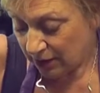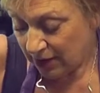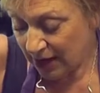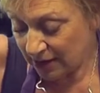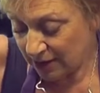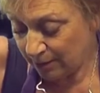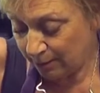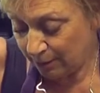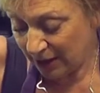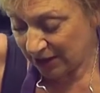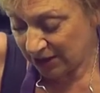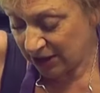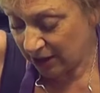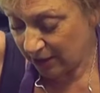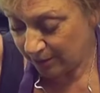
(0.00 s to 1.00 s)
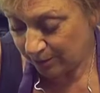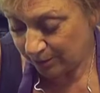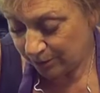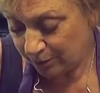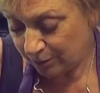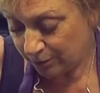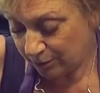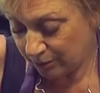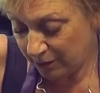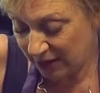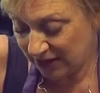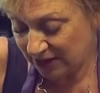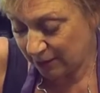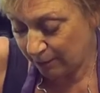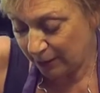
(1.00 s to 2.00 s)
get the butter,
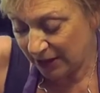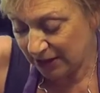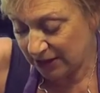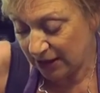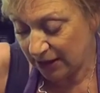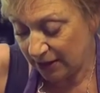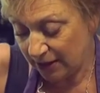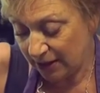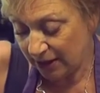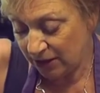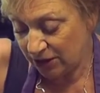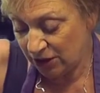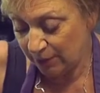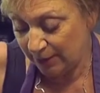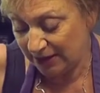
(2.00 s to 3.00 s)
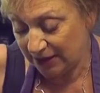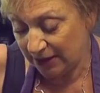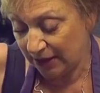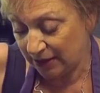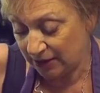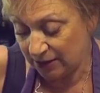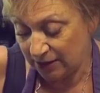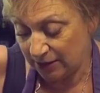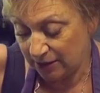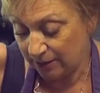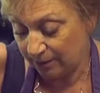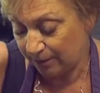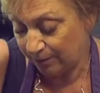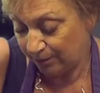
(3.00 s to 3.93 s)
mix the butter into the biscuits.